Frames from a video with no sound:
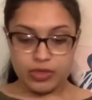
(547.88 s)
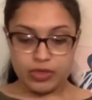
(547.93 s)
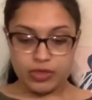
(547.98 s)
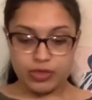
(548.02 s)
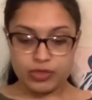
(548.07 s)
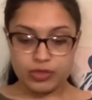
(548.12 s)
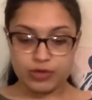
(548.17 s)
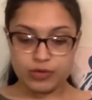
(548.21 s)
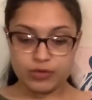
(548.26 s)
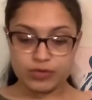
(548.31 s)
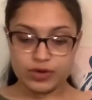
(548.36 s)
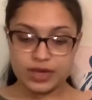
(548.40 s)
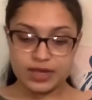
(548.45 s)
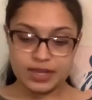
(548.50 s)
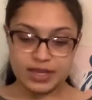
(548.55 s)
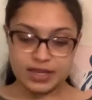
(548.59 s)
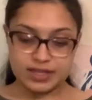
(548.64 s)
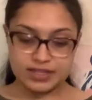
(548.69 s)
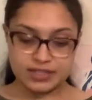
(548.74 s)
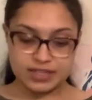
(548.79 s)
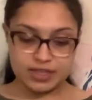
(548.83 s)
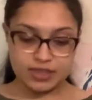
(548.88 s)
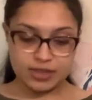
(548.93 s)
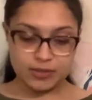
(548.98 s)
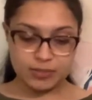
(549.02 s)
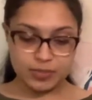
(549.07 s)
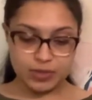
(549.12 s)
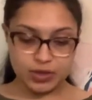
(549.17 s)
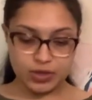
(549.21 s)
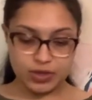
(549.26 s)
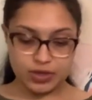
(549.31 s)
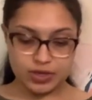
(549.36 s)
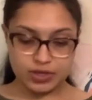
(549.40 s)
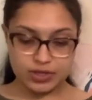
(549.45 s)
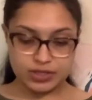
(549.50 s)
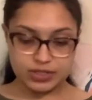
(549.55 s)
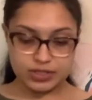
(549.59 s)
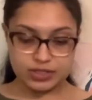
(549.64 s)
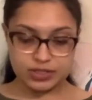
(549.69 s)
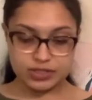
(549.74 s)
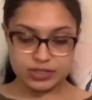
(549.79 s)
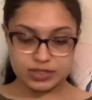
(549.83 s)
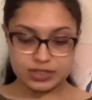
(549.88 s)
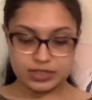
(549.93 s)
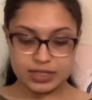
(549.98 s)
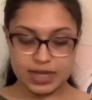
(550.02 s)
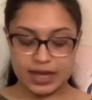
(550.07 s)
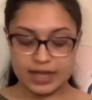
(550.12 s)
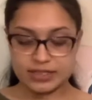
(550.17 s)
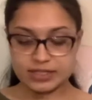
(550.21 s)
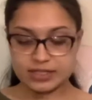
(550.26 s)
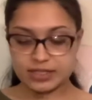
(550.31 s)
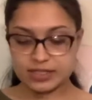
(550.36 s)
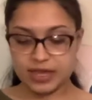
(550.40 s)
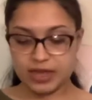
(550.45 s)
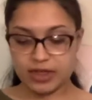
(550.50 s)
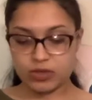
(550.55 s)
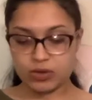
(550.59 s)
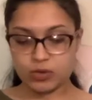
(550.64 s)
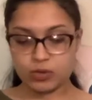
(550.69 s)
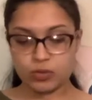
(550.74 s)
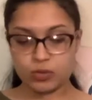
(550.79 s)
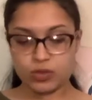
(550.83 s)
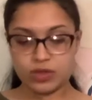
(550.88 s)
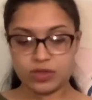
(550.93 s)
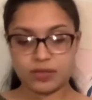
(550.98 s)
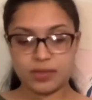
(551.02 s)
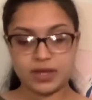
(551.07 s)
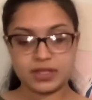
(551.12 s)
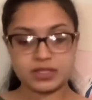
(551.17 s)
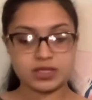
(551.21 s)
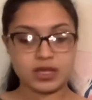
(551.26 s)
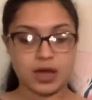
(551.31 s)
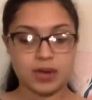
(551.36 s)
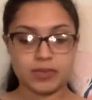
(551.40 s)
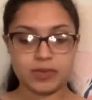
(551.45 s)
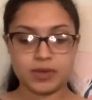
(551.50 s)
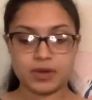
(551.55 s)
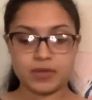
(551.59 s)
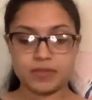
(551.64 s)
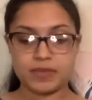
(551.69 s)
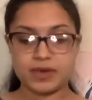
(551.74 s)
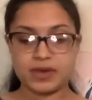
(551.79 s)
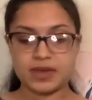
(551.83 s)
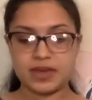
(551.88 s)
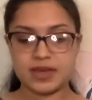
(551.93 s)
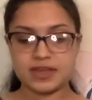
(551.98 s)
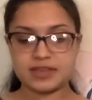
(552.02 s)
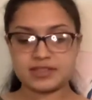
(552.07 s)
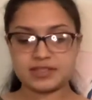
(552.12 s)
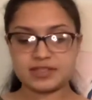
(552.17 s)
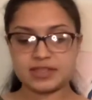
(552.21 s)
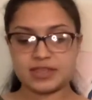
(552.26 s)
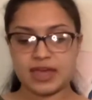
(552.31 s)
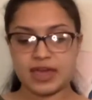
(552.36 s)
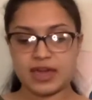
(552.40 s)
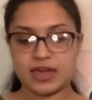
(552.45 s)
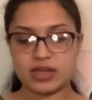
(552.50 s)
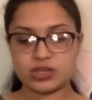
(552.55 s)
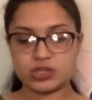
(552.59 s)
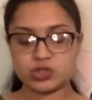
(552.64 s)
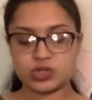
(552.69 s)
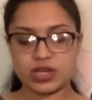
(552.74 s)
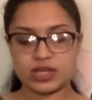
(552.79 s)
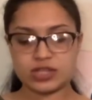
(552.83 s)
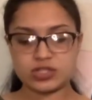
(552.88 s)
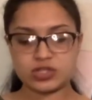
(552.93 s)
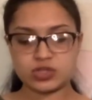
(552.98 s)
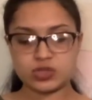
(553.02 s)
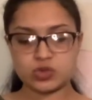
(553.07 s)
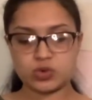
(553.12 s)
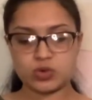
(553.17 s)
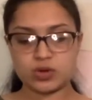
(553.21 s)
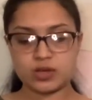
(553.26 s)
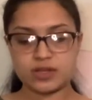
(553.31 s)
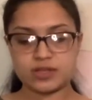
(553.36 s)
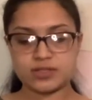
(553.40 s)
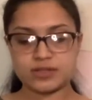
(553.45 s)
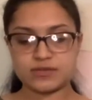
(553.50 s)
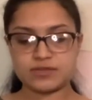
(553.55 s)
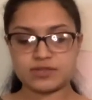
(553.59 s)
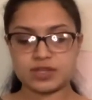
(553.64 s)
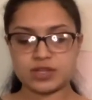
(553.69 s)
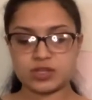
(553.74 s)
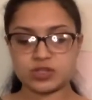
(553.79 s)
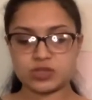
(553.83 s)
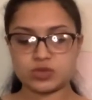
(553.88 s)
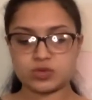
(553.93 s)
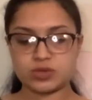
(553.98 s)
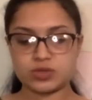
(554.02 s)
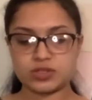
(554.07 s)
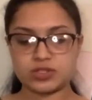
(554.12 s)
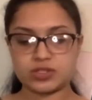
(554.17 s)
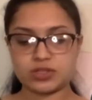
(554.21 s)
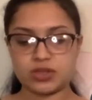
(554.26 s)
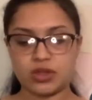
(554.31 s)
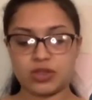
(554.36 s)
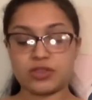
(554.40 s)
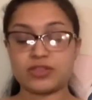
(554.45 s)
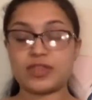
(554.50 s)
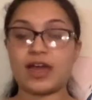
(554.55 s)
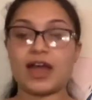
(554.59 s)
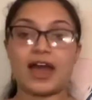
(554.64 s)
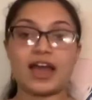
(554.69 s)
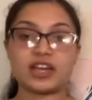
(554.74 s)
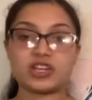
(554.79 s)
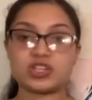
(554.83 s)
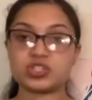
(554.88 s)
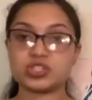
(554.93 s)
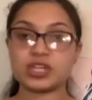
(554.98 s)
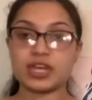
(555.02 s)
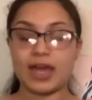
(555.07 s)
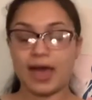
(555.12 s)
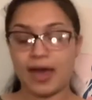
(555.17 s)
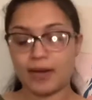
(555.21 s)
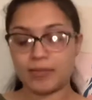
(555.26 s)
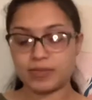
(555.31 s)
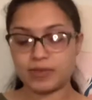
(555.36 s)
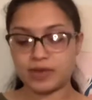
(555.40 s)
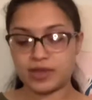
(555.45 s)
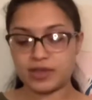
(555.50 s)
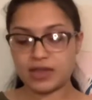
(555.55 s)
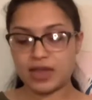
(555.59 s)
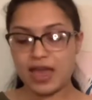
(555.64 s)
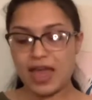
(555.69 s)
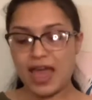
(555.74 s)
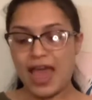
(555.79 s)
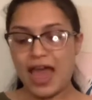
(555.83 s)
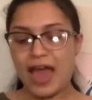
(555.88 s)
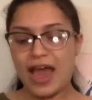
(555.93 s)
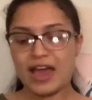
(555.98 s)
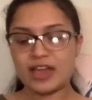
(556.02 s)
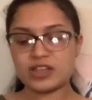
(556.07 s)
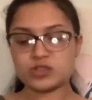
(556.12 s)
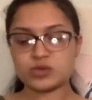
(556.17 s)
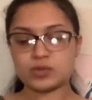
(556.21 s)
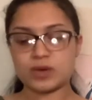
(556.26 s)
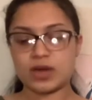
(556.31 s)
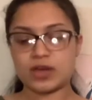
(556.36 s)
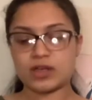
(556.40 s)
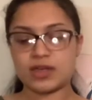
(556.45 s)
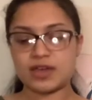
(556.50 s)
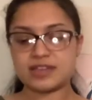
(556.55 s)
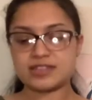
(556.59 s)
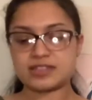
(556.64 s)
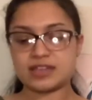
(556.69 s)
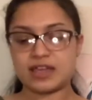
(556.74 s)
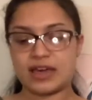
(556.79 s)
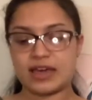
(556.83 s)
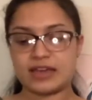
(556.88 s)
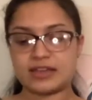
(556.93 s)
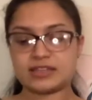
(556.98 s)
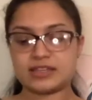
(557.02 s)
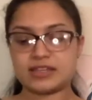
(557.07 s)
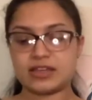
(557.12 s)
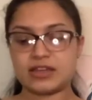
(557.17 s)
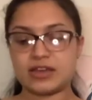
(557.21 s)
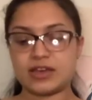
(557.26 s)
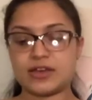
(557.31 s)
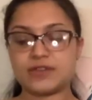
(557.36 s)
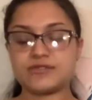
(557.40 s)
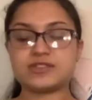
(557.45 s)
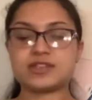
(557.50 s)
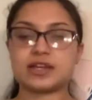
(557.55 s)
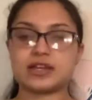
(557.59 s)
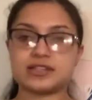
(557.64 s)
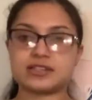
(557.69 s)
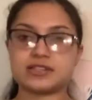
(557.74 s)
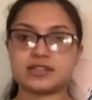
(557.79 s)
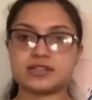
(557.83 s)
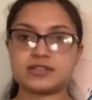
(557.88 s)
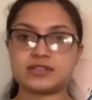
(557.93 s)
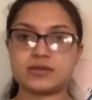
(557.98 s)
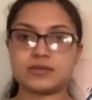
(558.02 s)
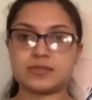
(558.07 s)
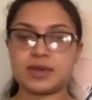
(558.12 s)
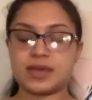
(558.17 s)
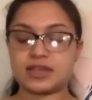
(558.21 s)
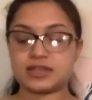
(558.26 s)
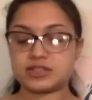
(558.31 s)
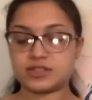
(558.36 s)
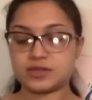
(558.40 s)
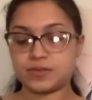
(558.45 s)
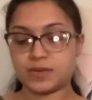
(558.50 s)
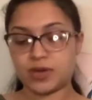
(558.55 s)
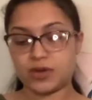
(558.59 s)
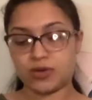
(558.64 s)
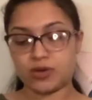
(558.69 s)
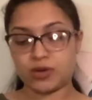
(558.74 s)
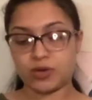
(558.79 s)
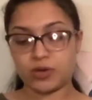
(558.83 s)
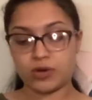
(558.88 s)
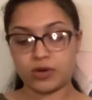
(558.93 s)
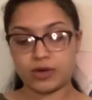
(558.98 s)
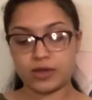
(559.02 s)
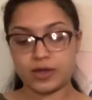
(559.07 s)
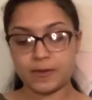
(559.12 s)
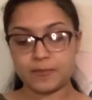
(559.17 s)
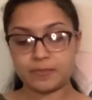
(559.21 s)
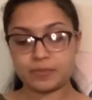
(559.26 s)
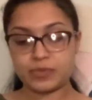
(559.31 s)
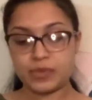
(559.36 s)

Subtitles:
The readings in the book tie together with my topic because they address stories of sexual assault that actually happen, as well as the idea of sexism and superiority,